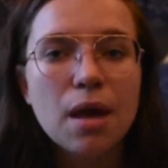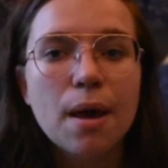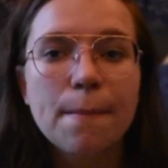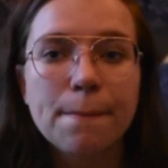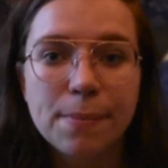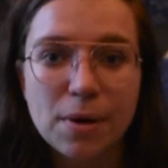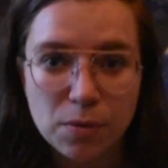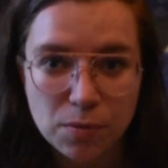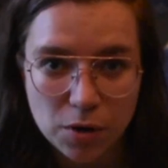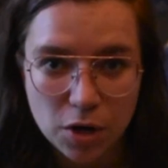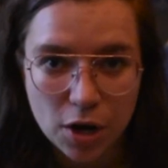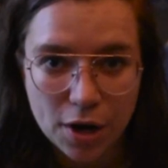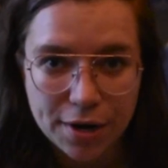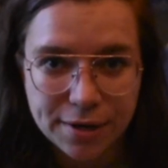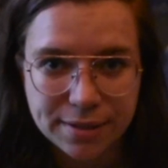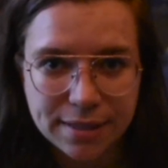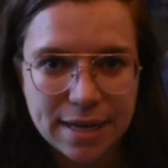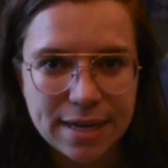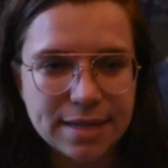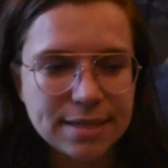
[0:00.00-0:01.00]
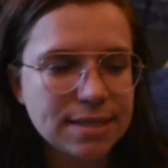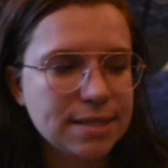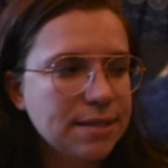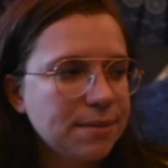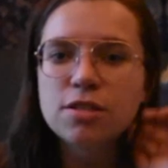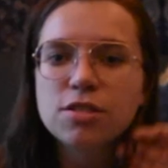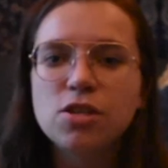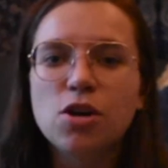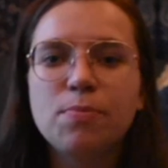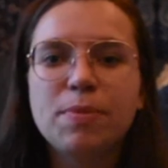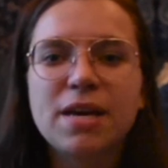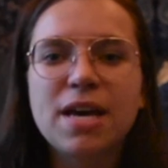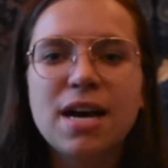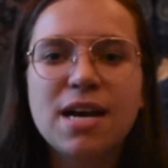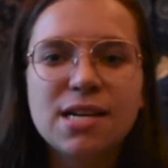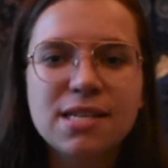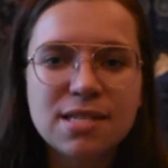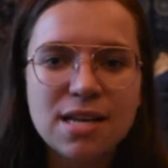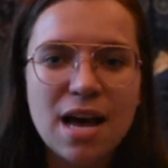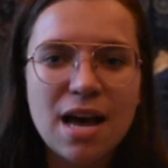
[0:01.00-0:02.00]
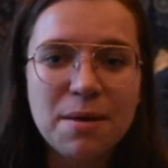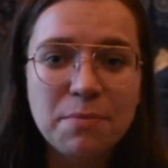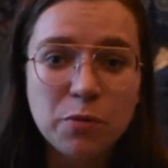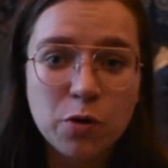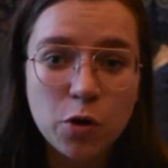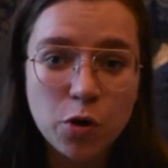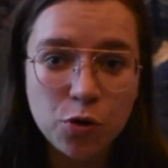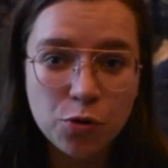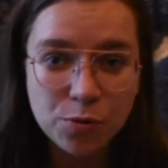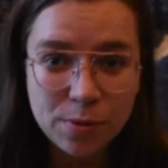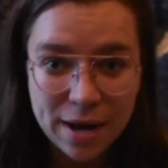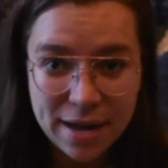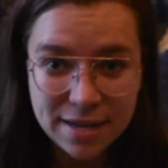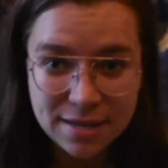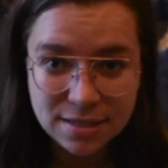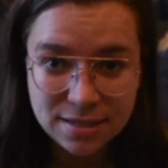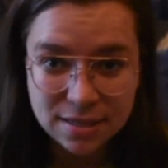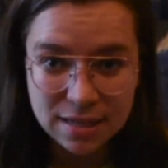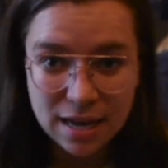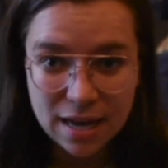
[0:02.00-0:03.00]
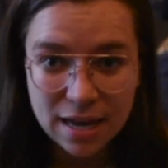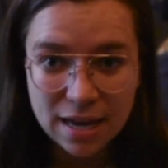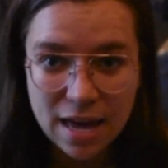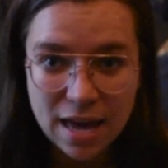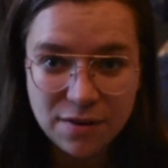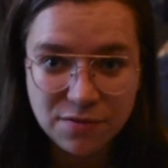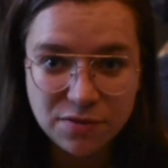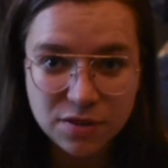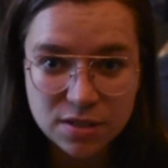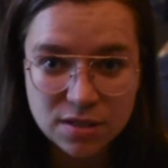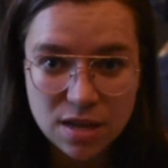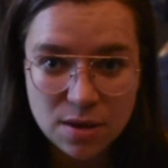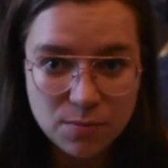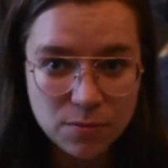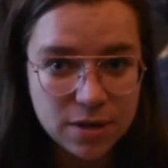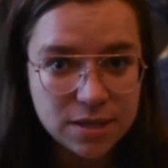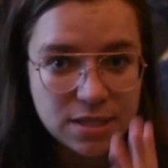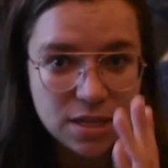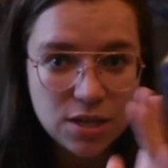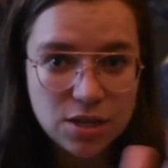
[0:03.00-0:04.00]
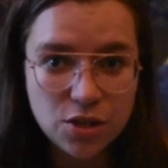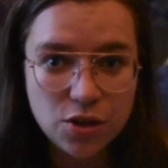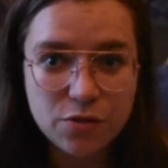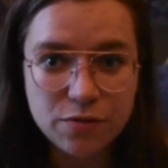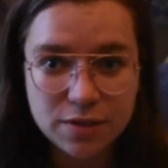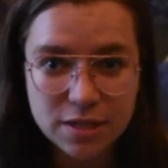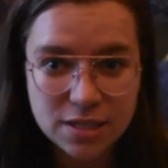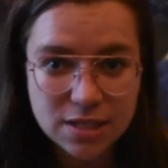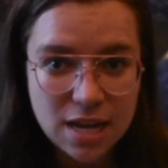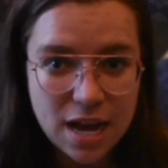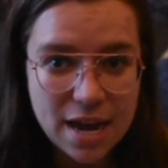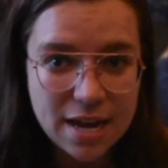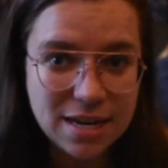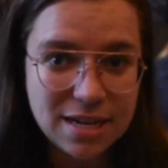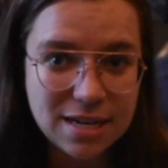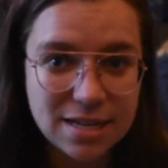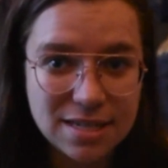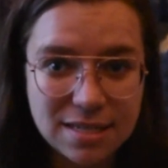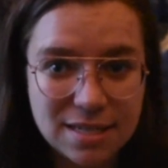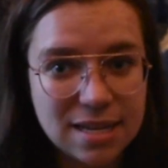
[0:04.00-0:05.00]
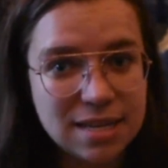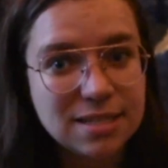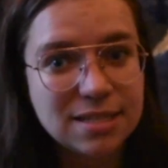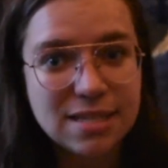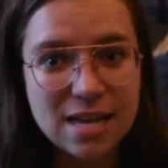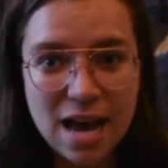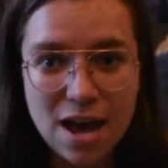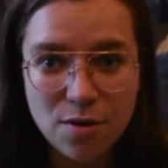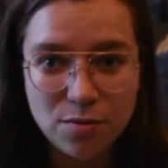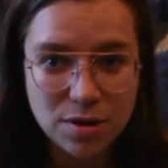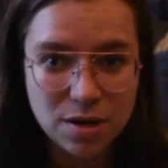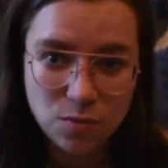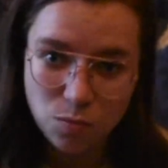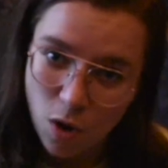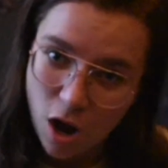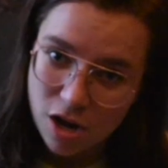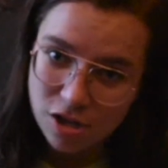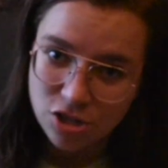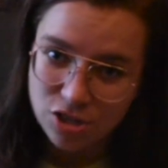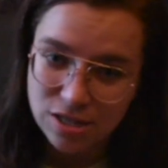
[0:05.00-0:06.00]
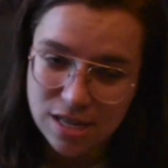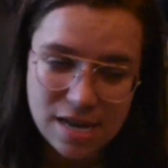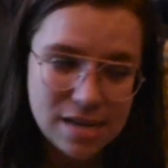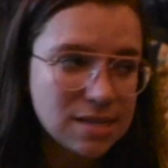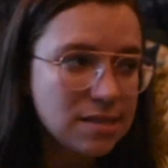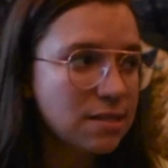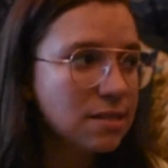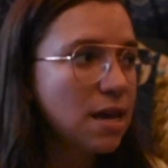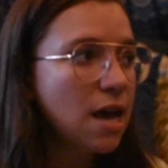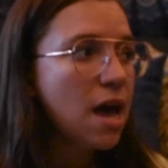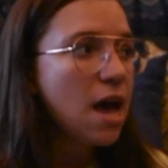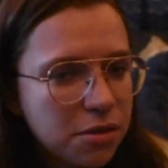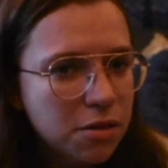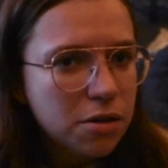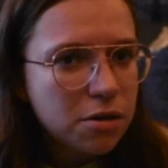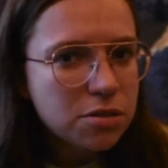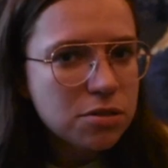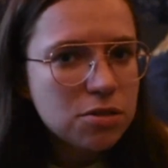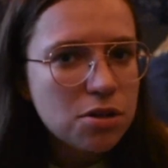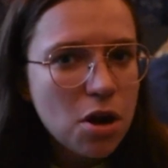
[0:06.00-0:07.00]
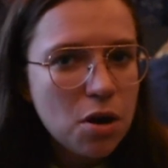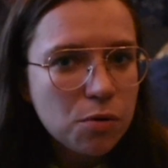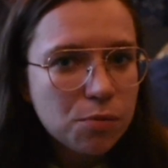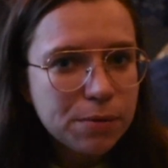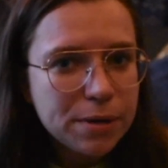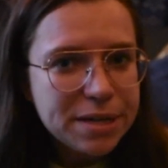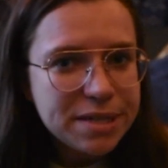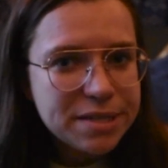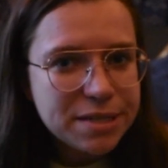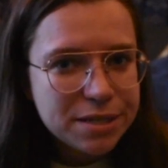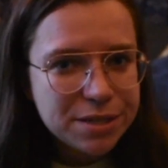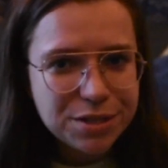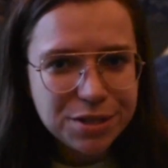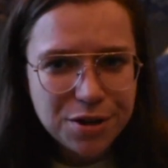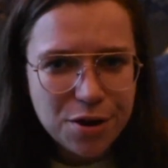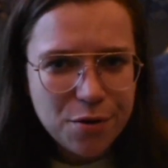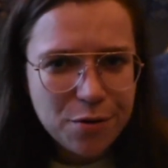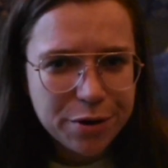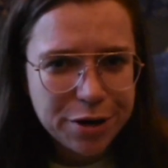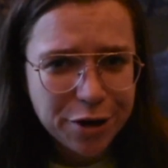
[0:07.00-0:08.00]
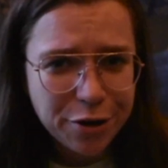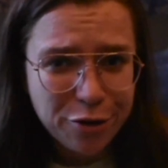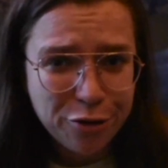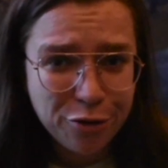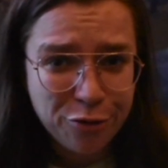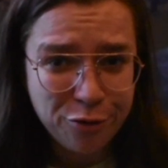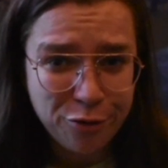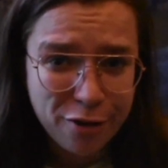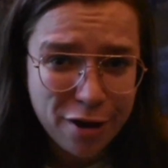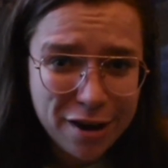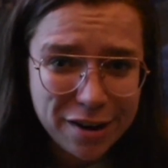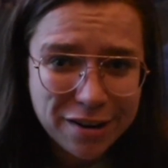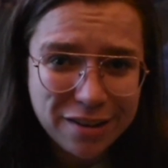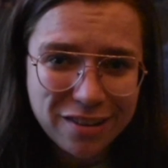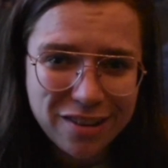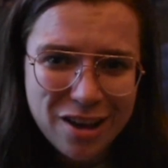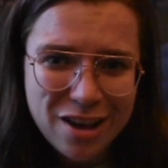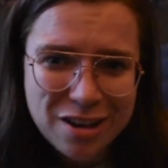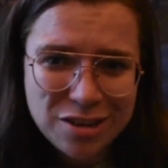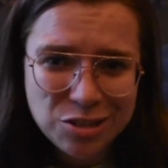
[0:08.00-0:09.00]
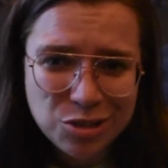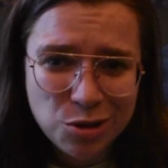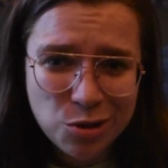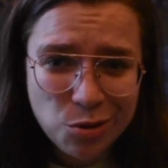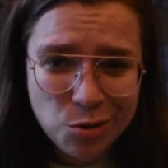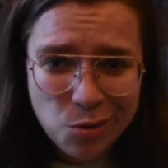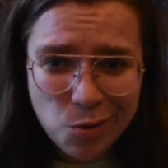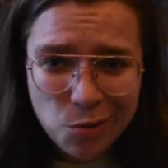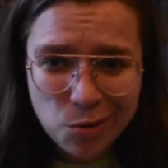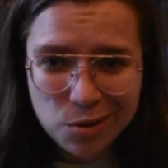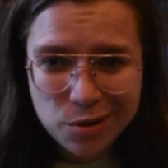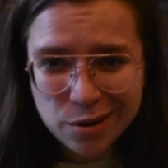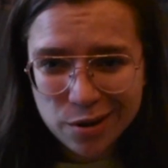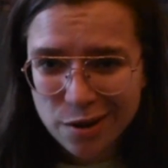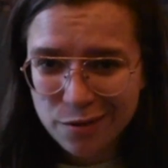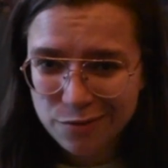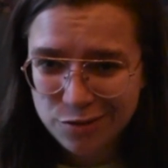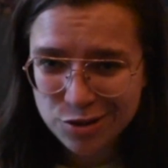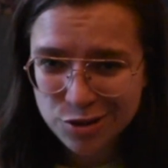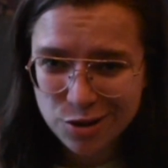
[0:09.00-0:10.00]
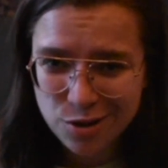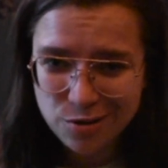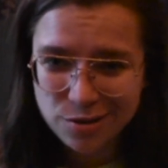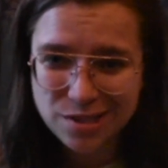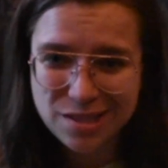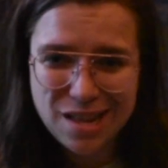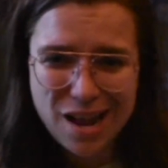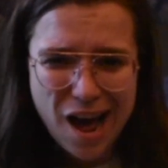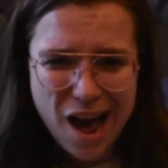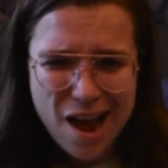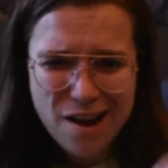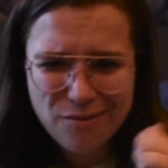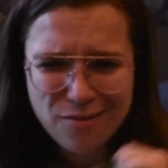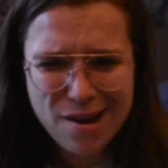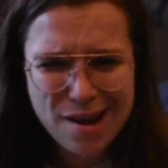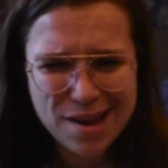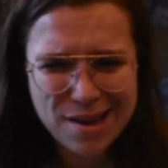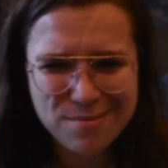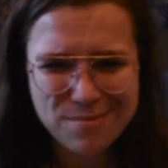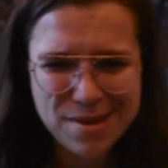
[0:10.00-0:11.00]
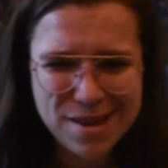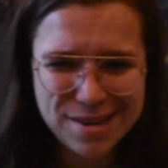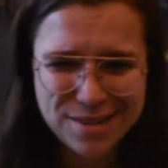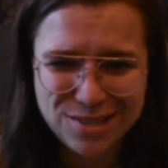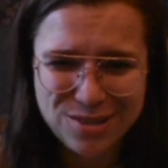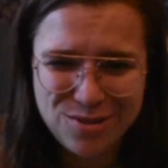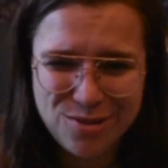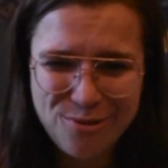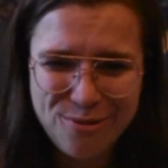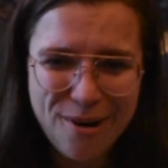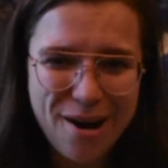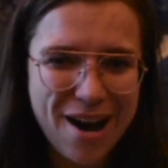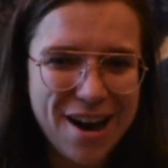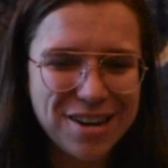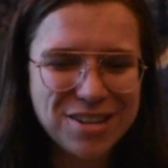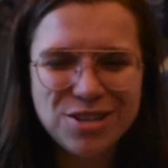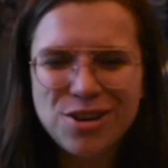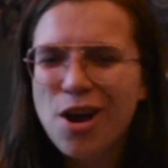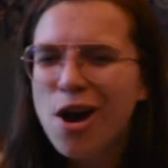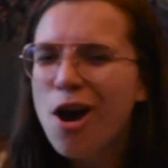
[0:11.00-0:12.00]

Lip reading: But regardless. So because I'm crazy and for some reason you've decided to sit down and watch this, there's no reason to go in a chronological order of shows that I recommend you to watch.